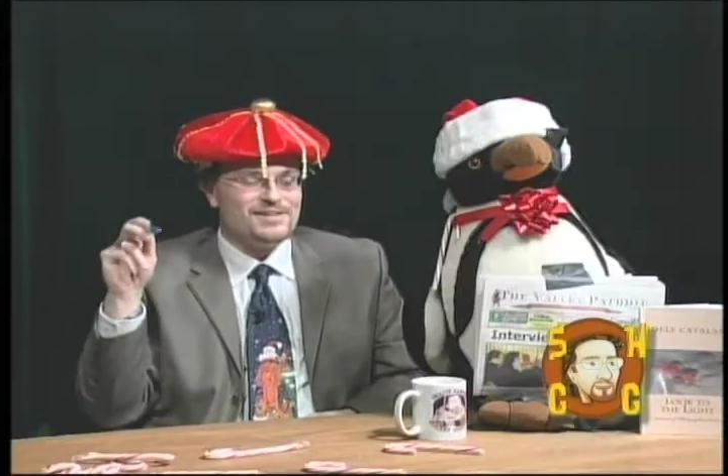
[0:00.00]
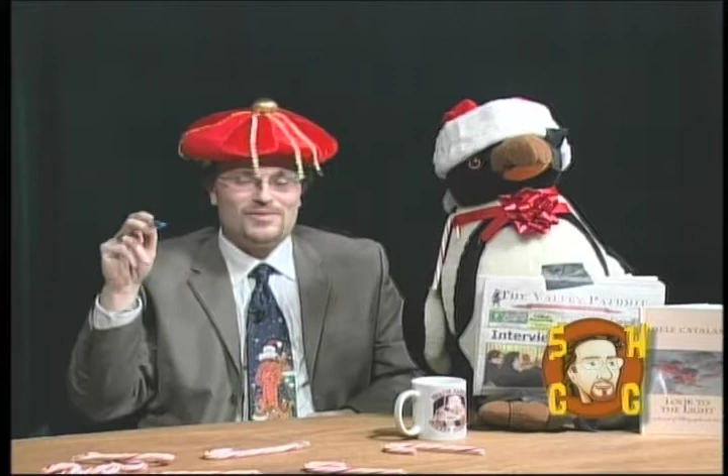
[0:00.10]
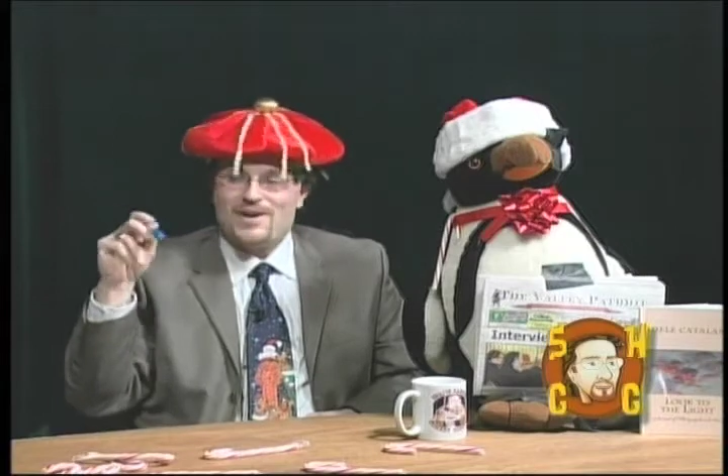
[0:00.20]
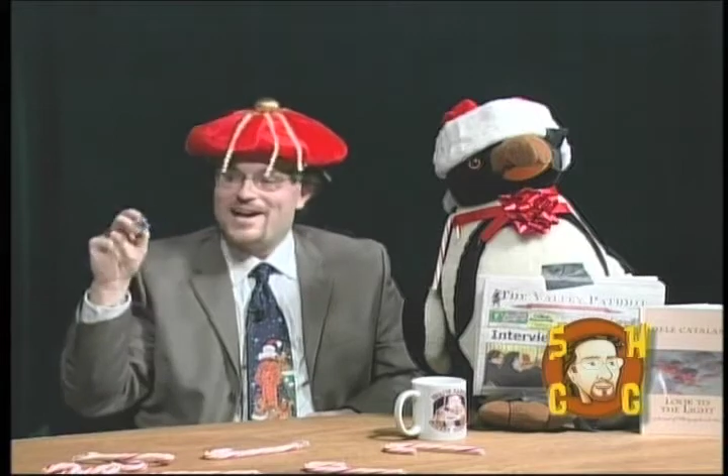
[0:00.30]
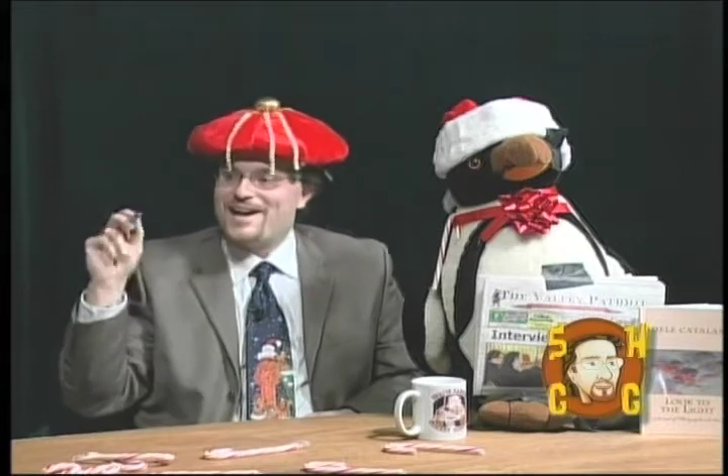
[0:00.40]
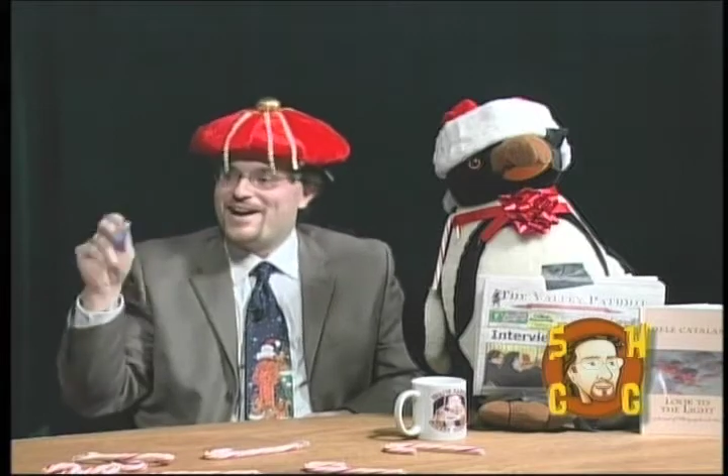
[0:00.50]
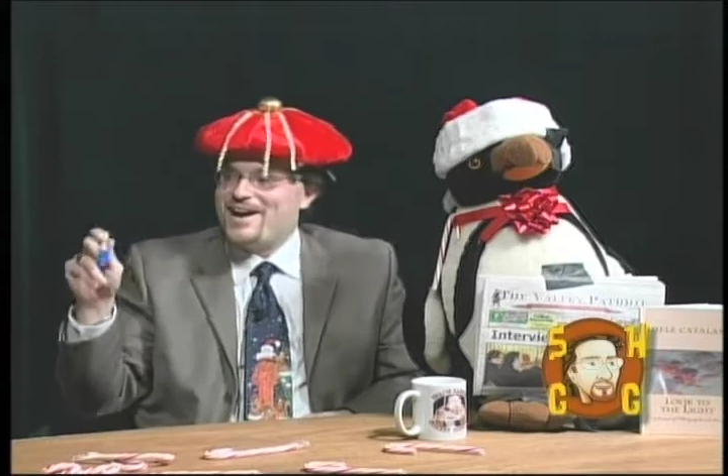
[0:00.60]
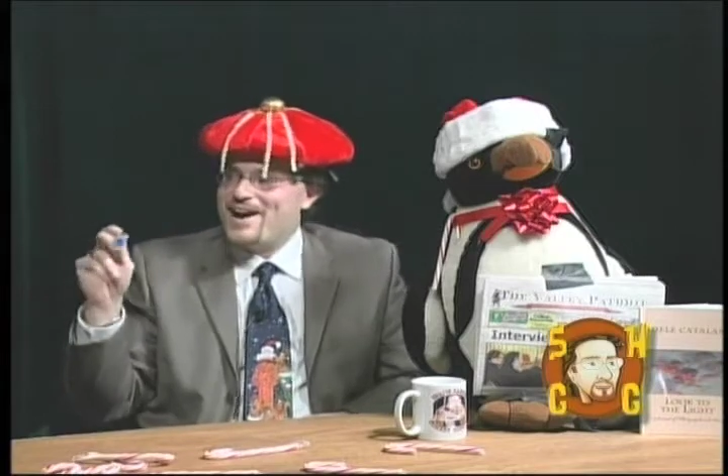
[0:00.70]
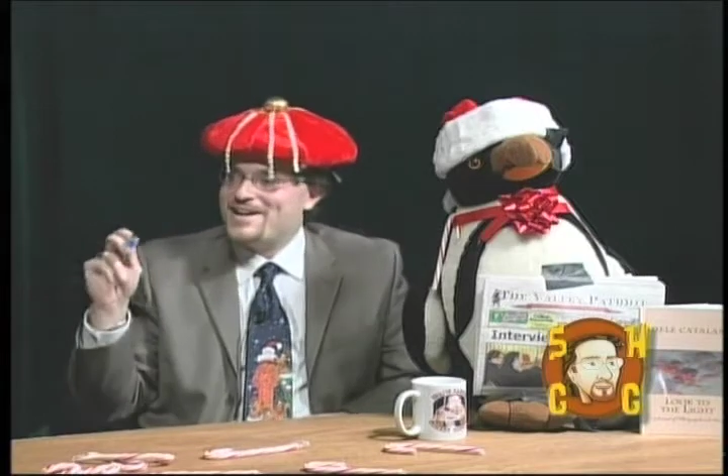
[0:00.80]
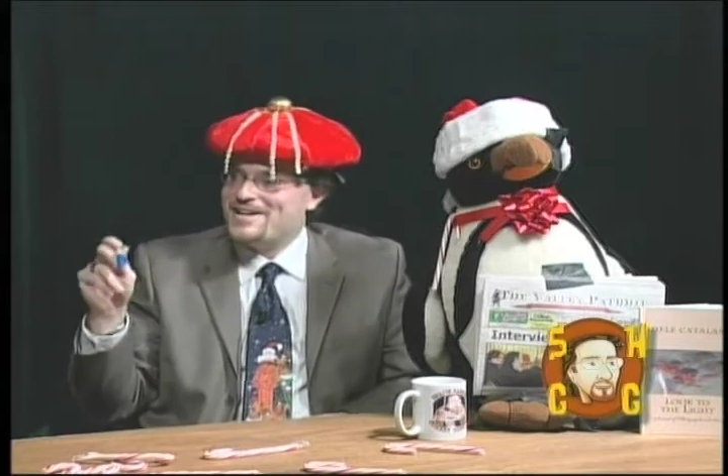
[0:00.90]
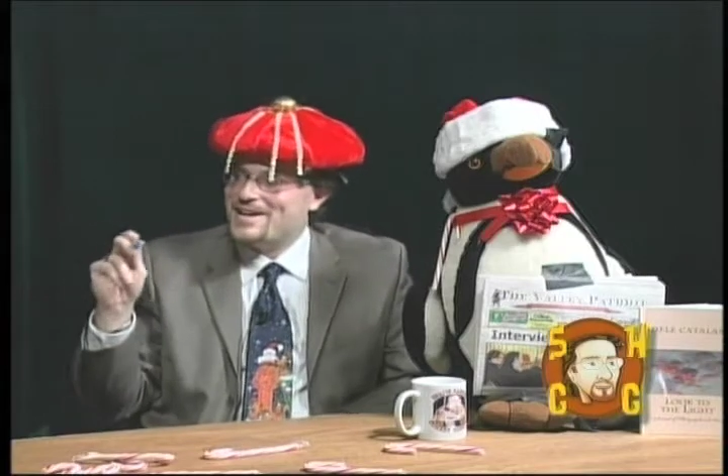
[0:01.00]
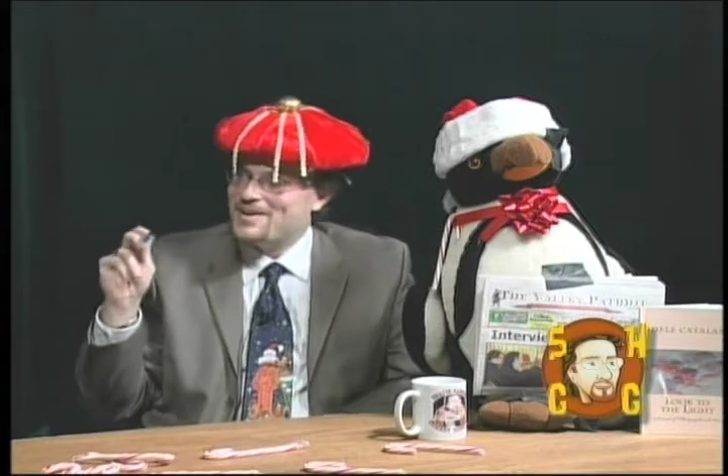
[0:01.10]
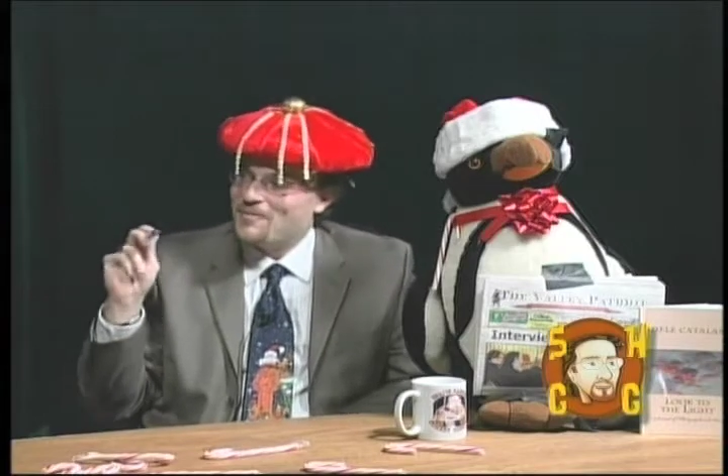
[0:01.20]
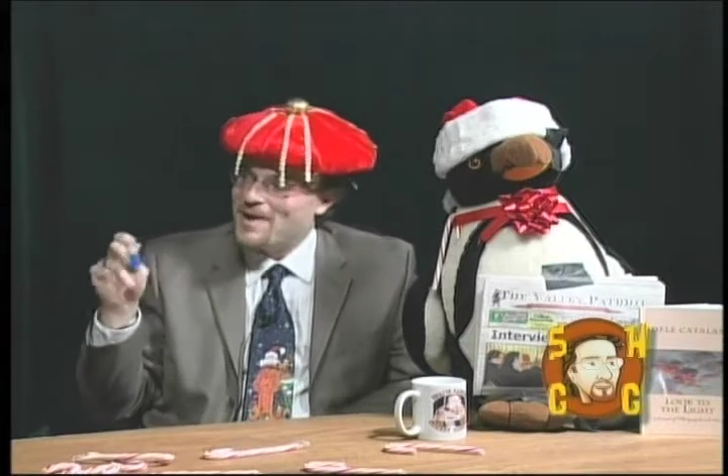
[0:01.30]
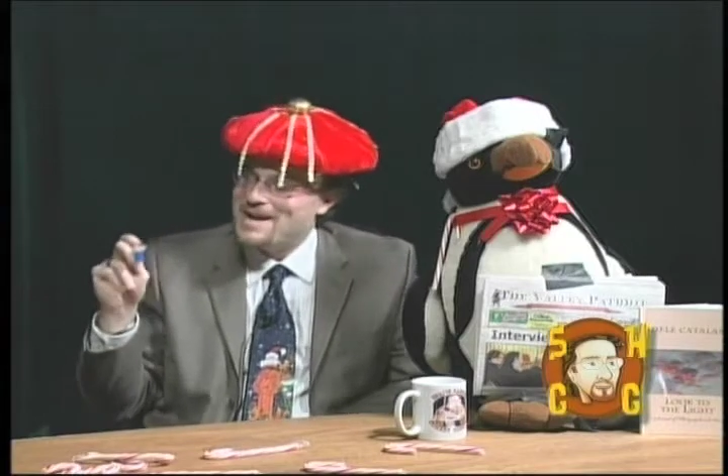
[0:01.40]
writing on
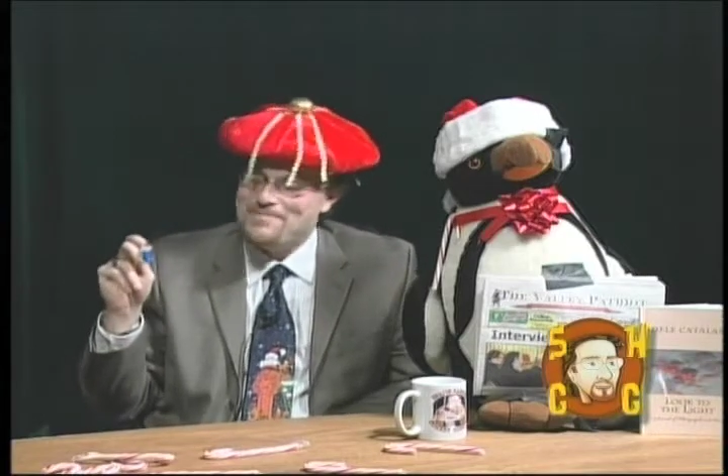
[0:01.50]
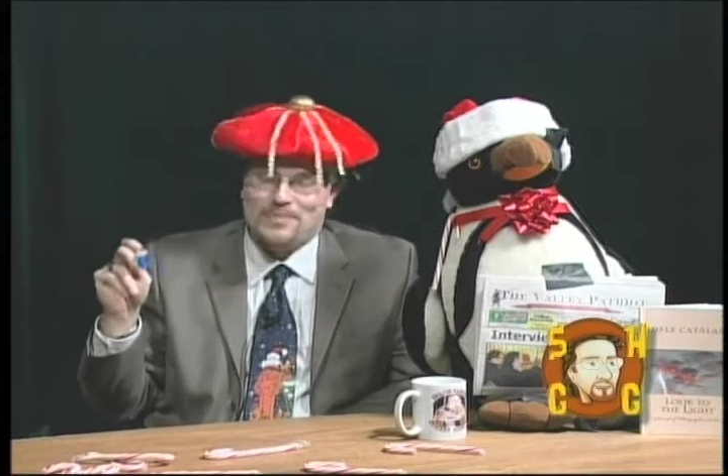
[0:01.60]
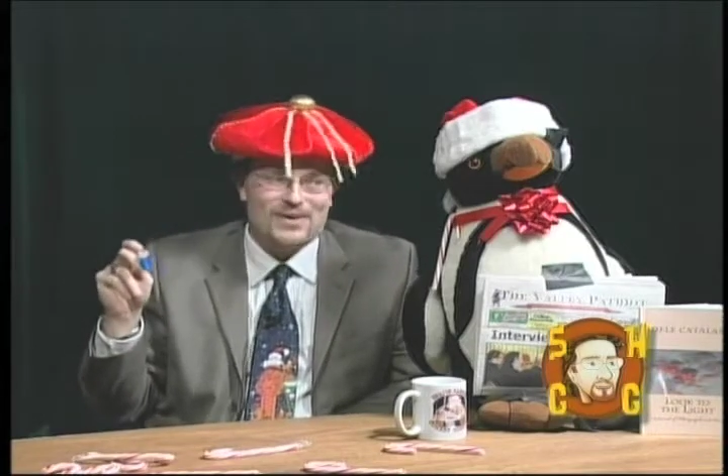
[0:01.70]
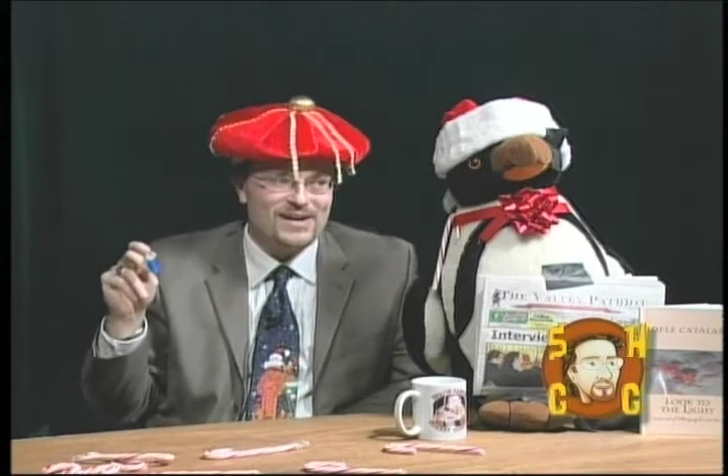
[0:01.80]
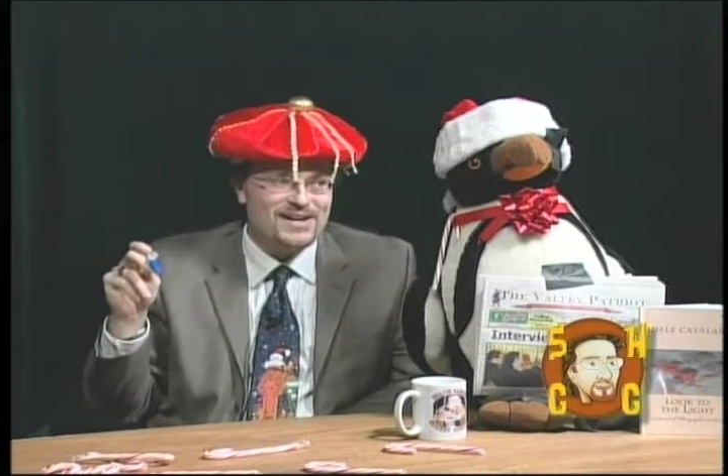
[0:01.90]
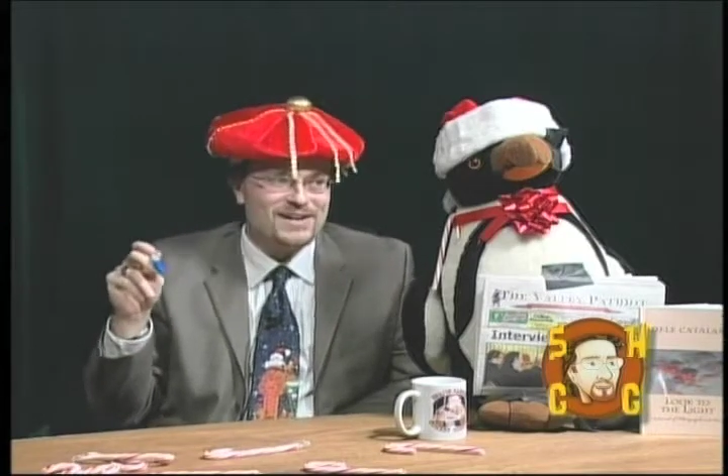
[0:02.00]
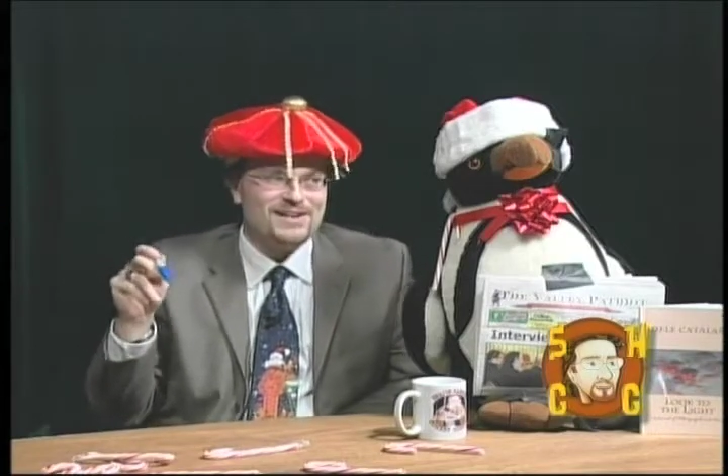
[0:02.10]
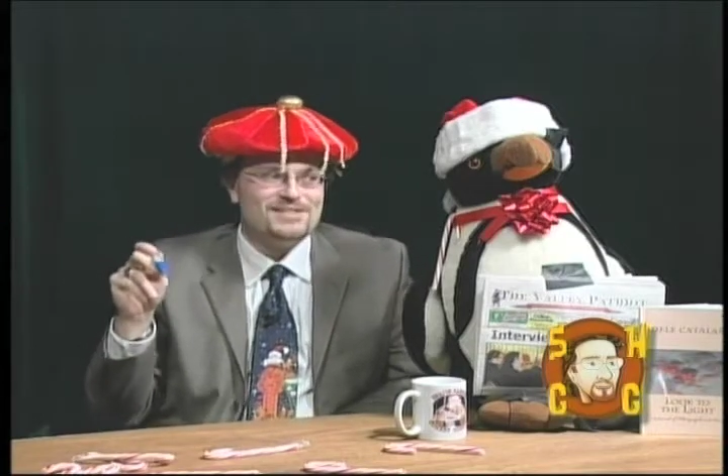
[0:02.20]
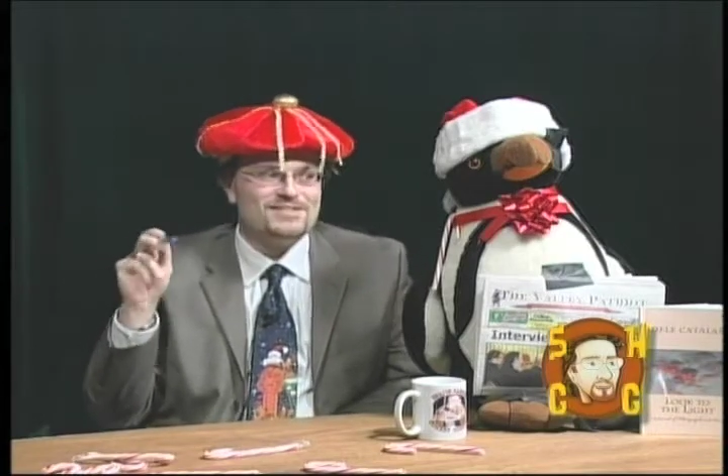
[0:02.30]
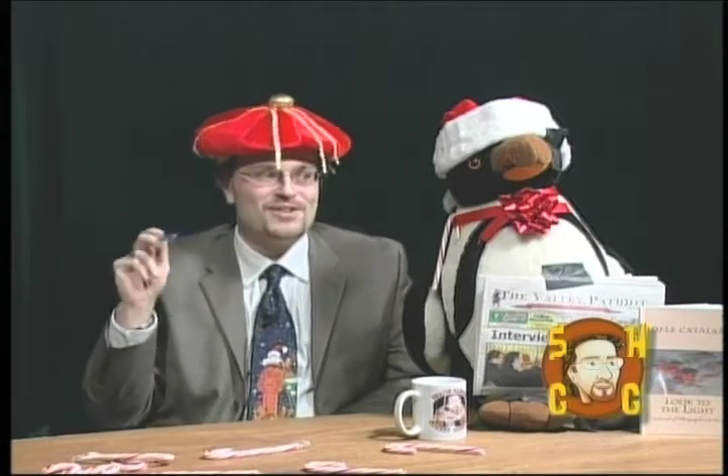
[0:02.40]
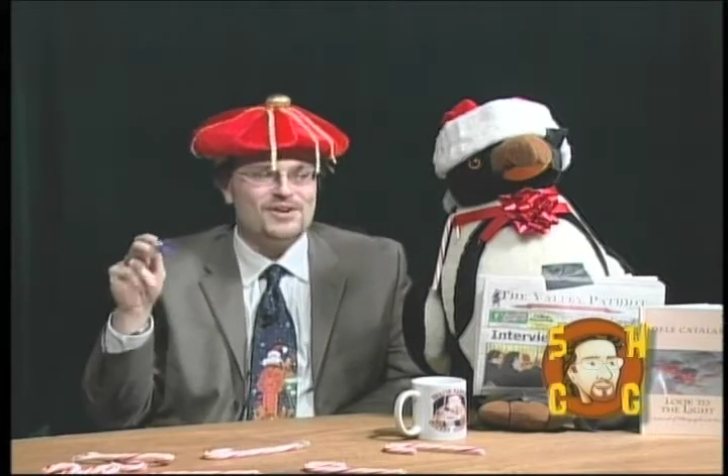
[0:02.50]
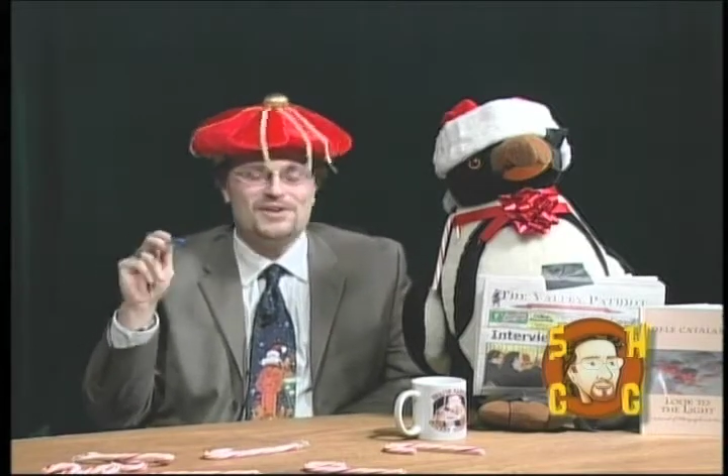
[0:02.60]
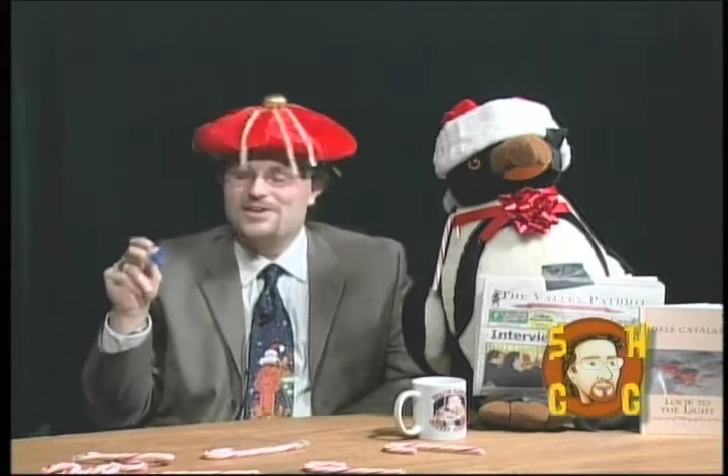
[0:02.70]
your whiteboard to go to